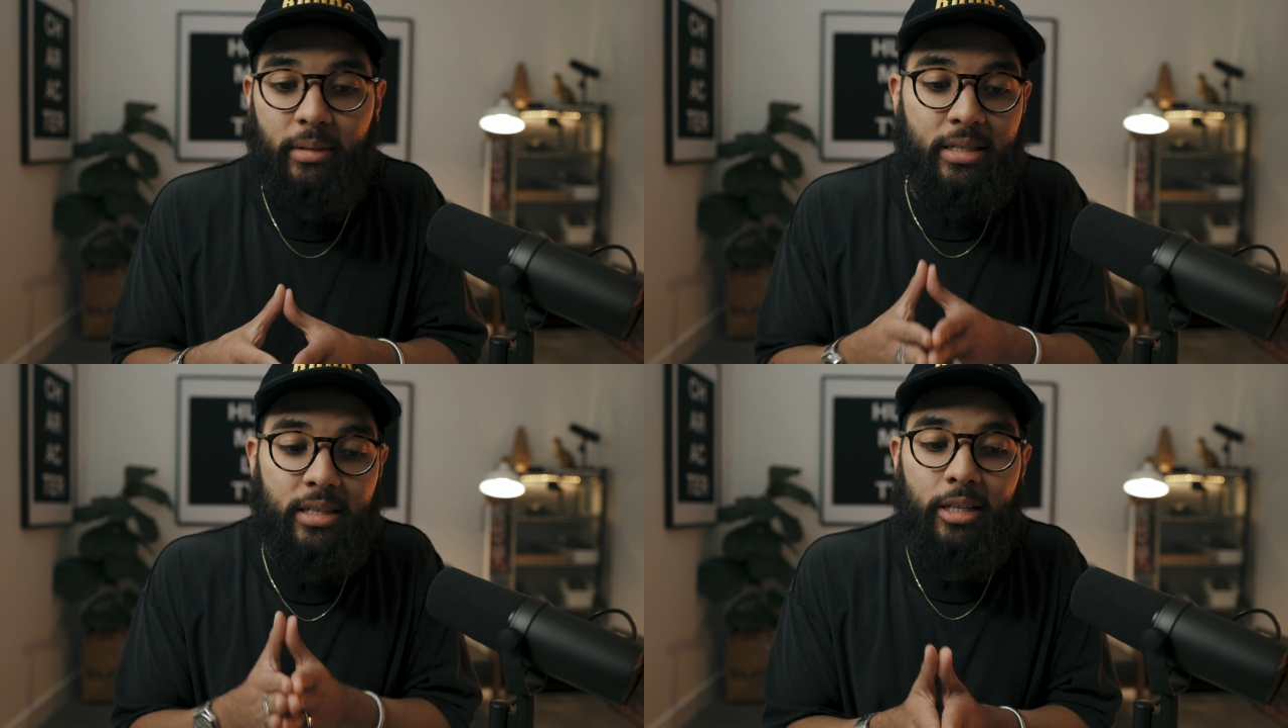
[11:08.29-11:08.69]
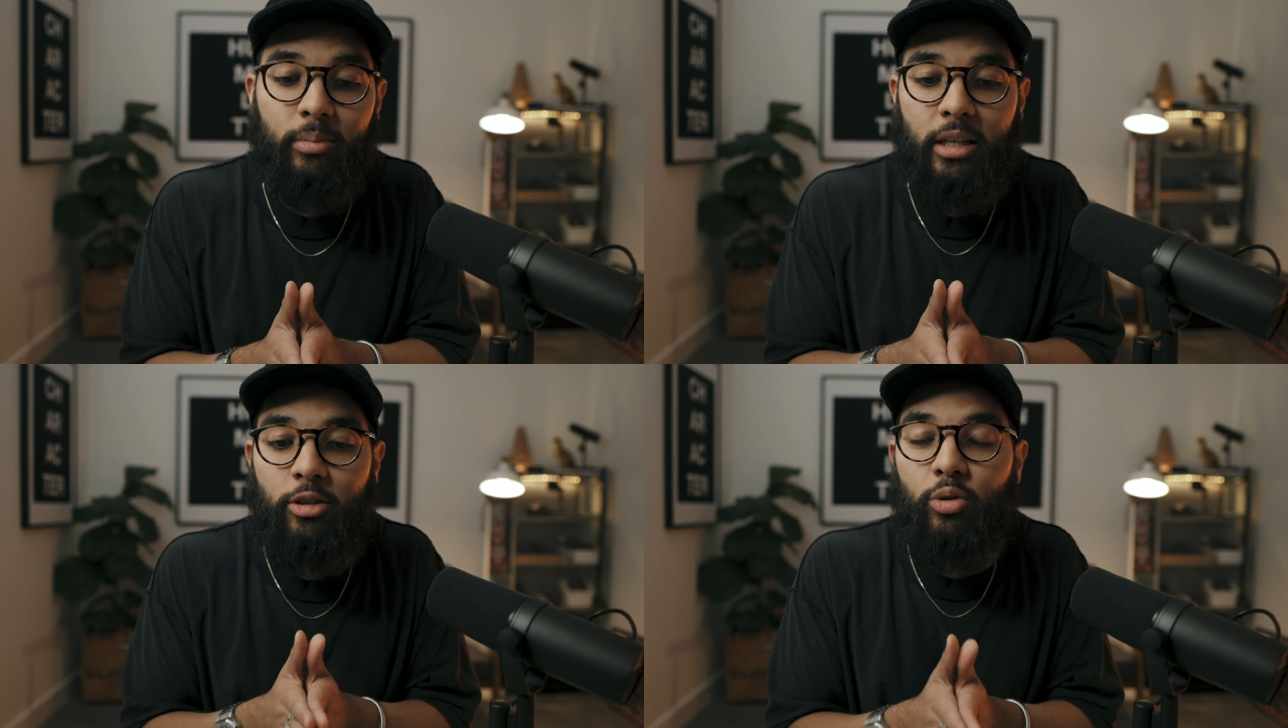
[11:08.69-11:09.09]
This is
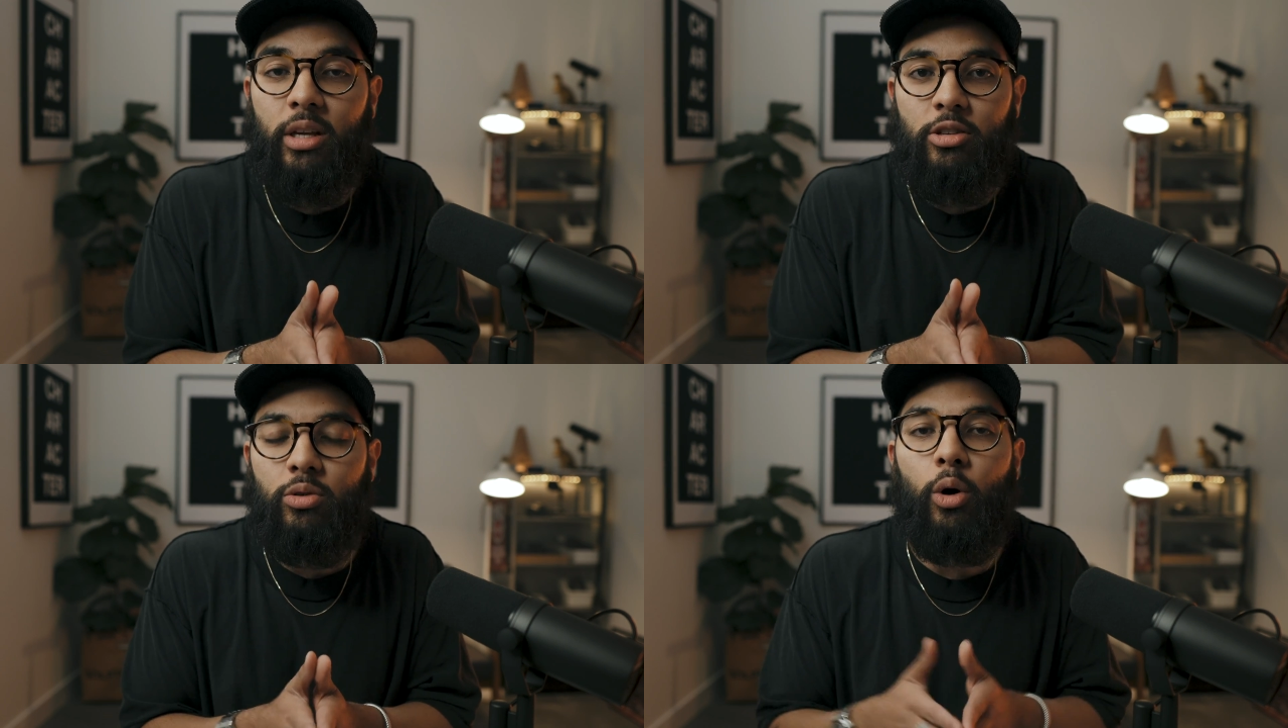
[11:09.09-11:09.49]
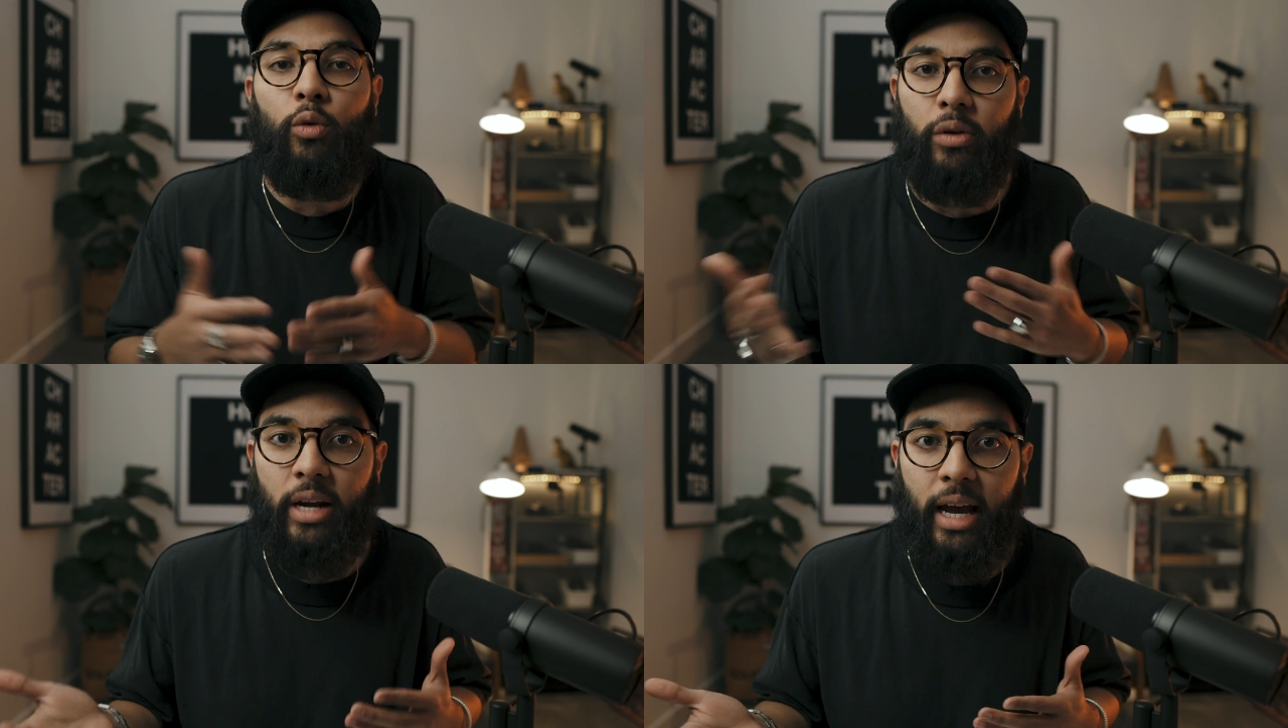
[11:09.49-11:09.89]
something you can do
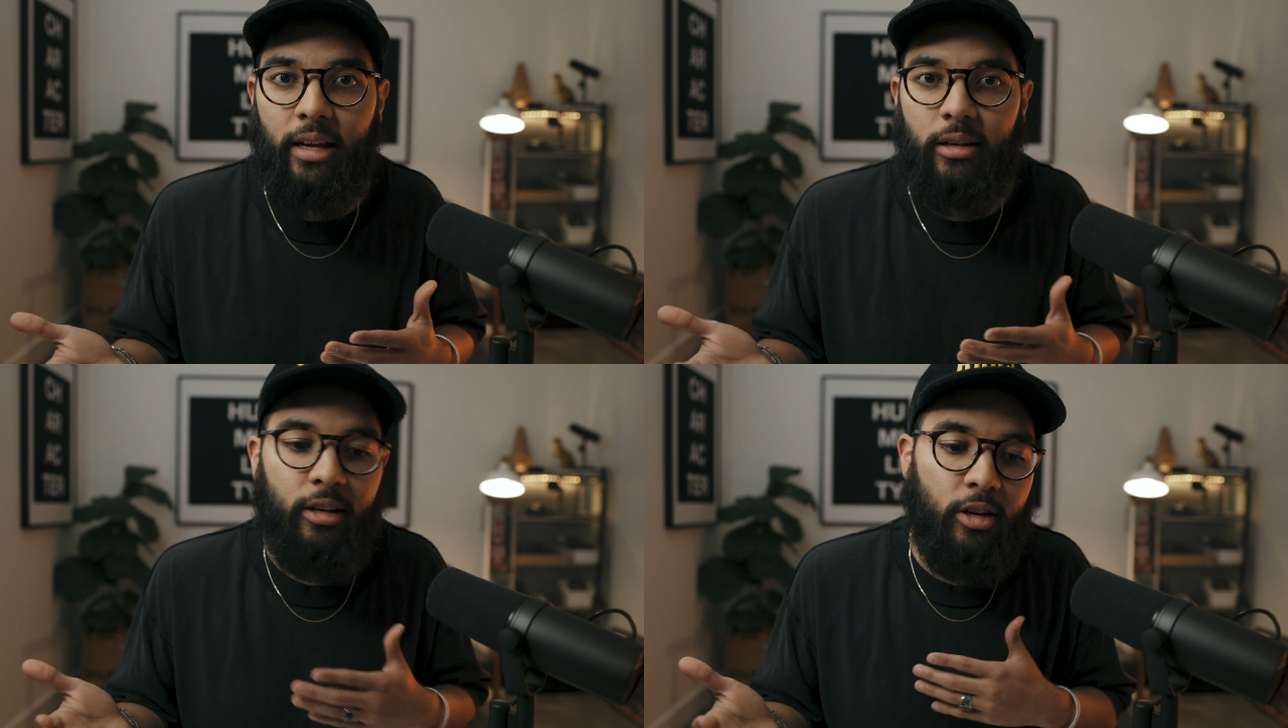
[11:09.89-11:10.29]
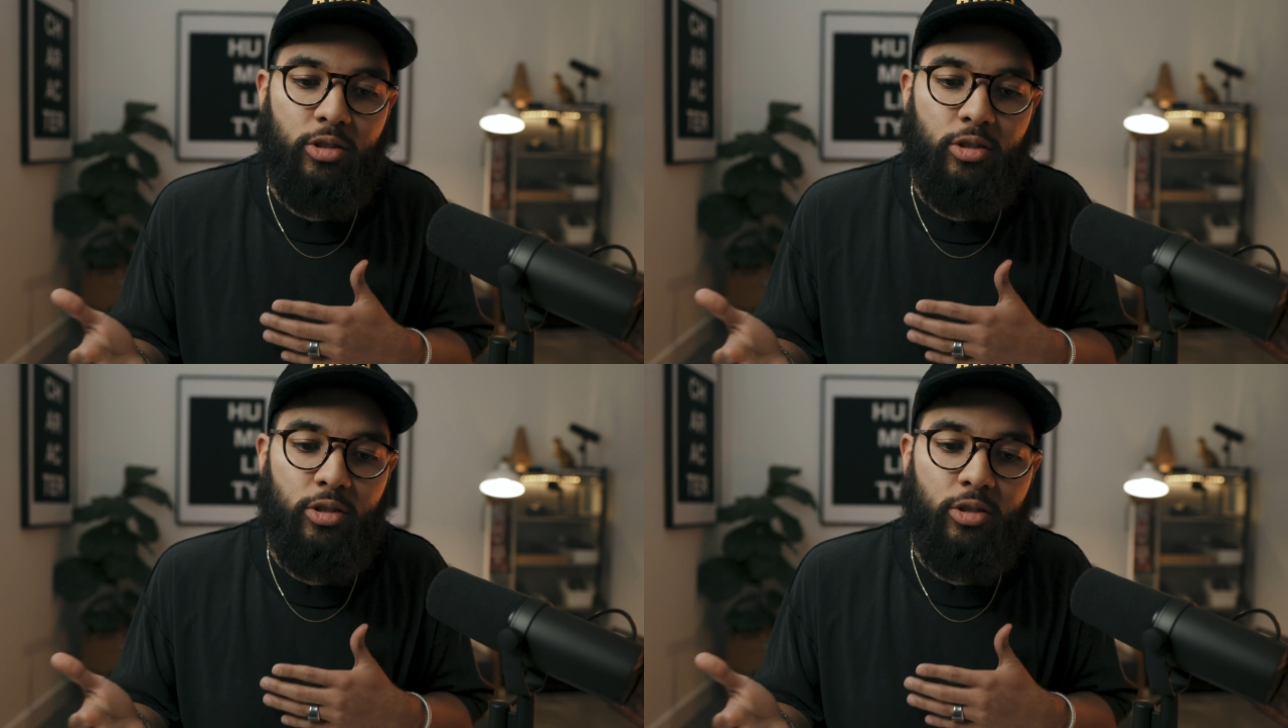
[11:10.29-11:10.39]
overnight.